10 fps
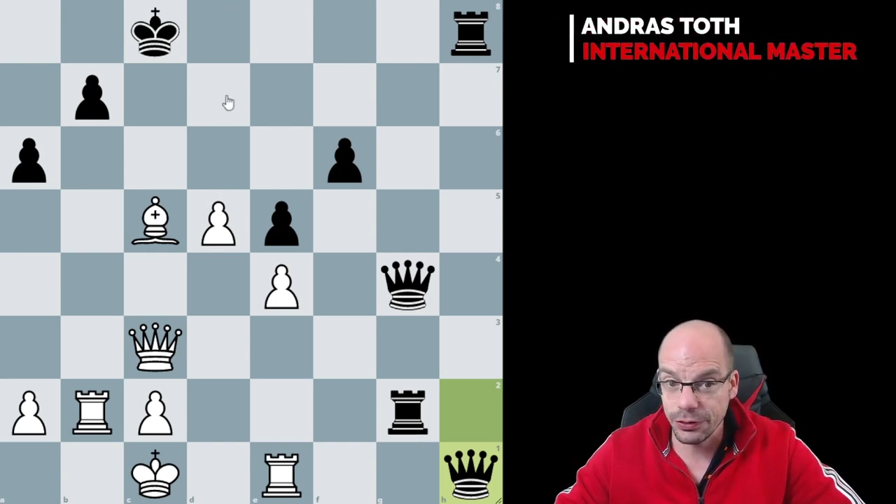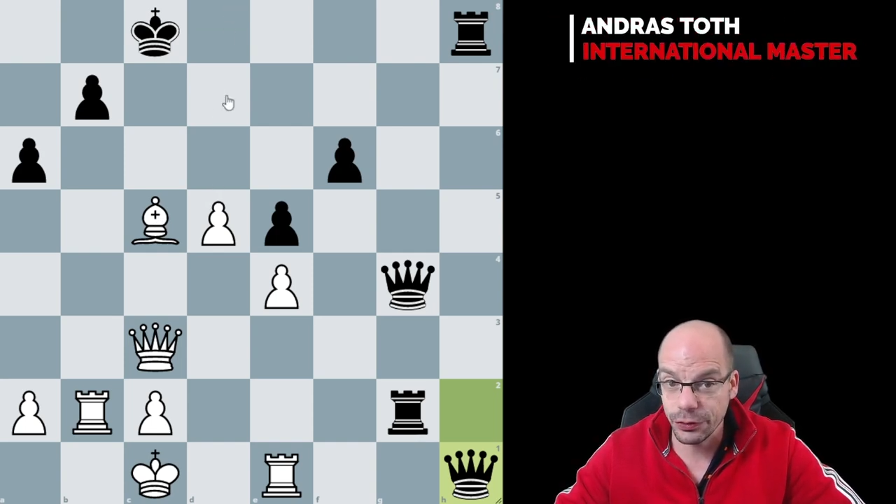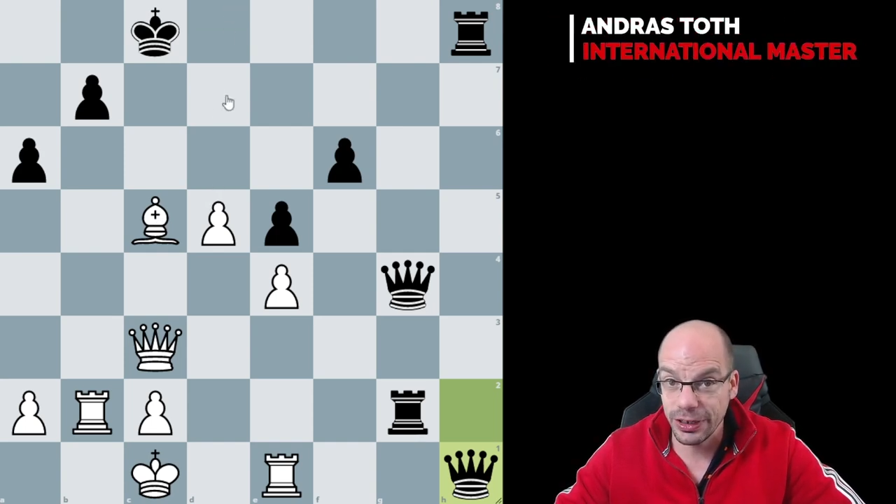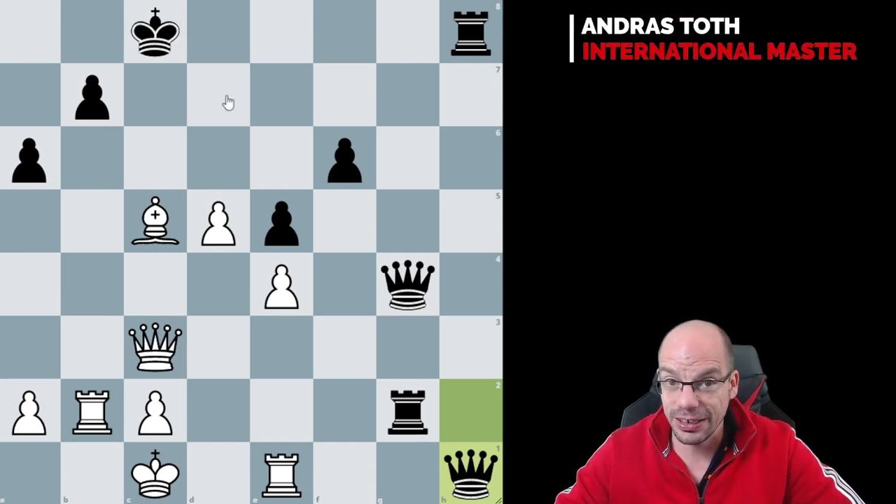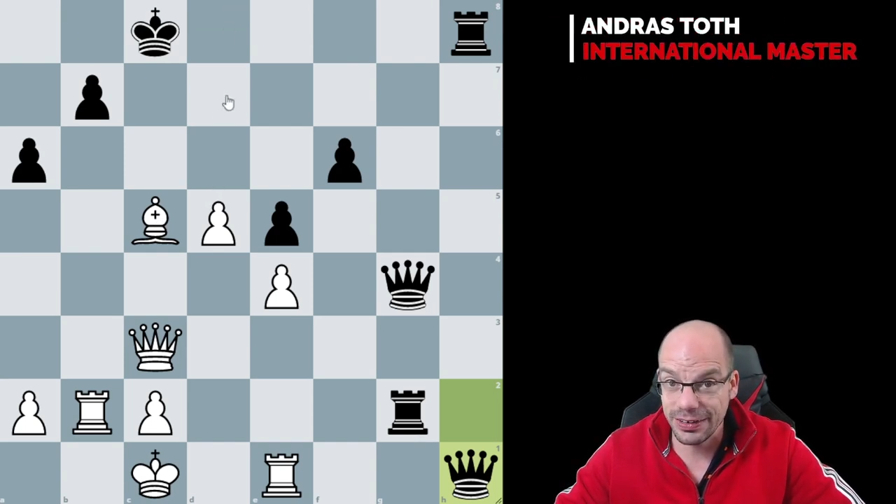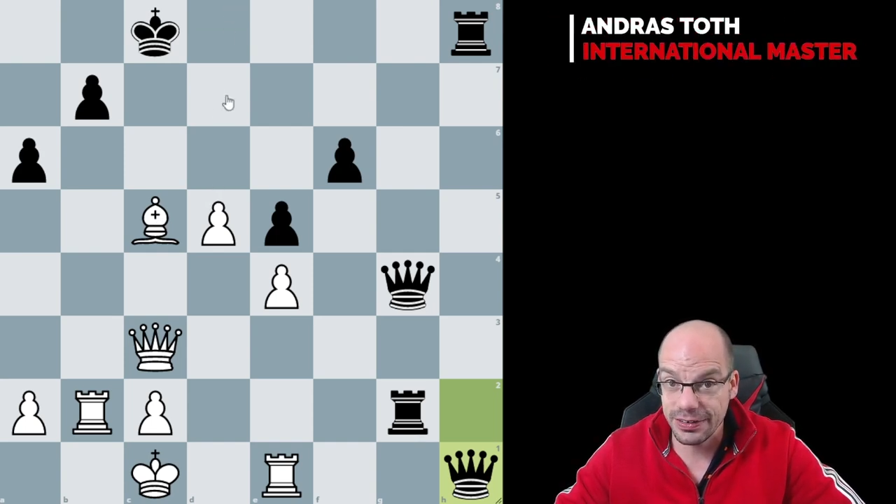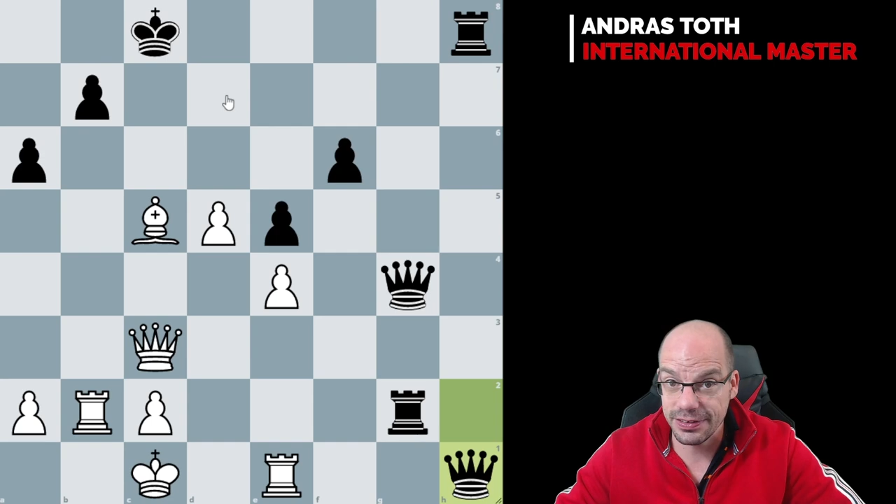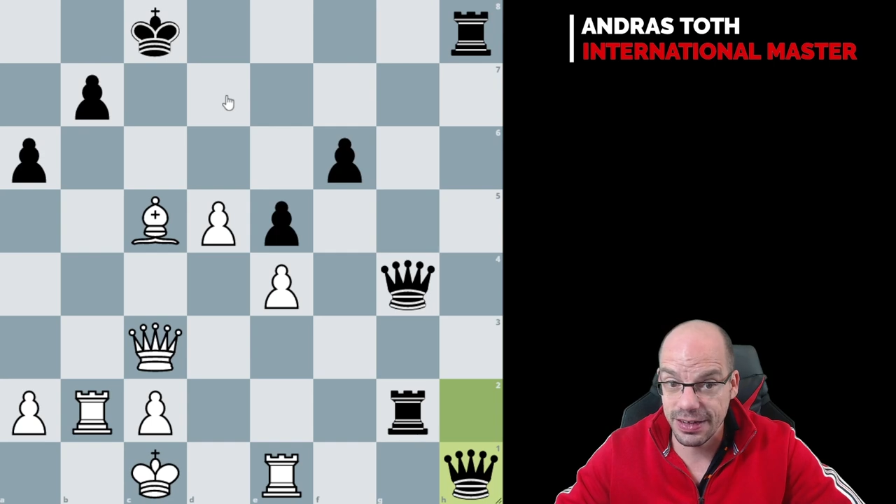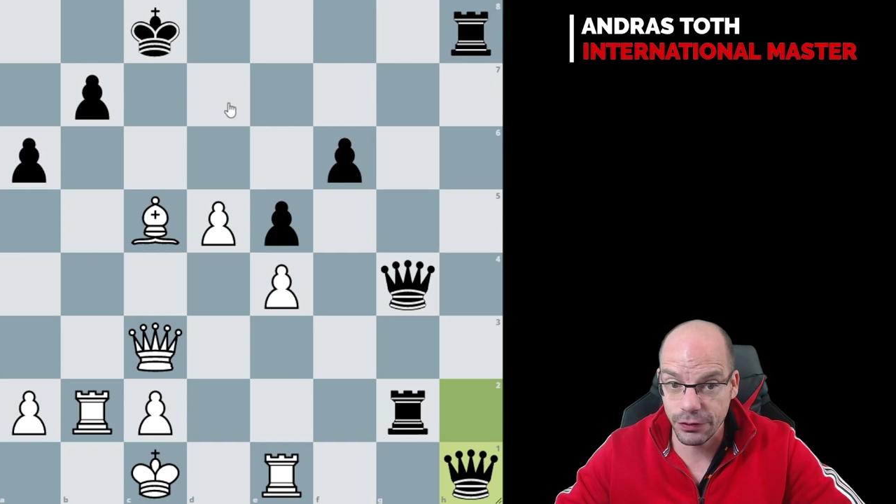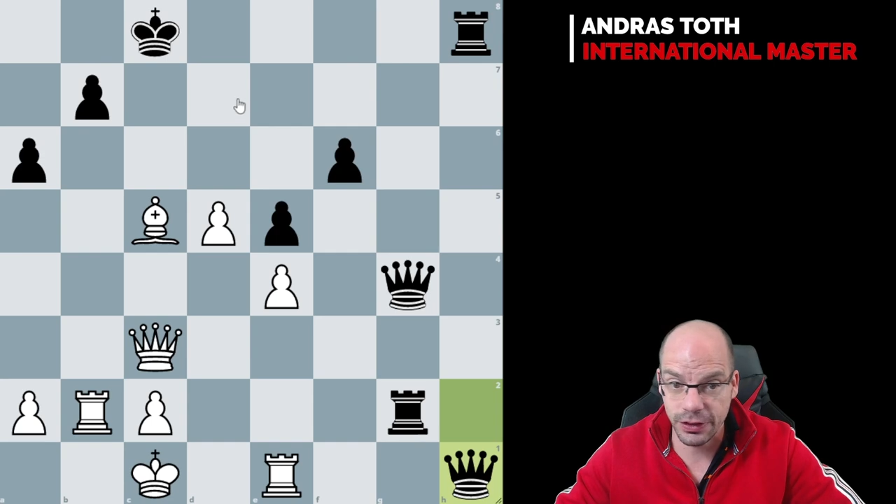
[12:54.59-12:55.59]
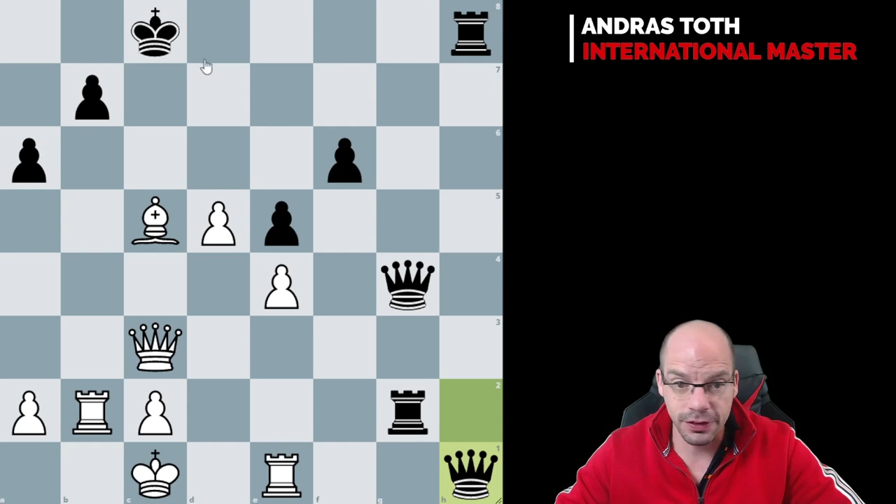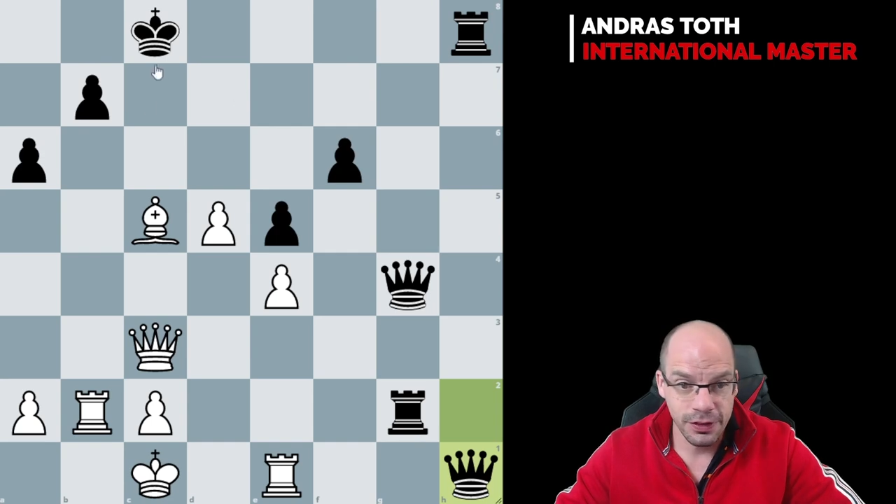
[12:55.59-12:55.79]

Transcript: or king d7,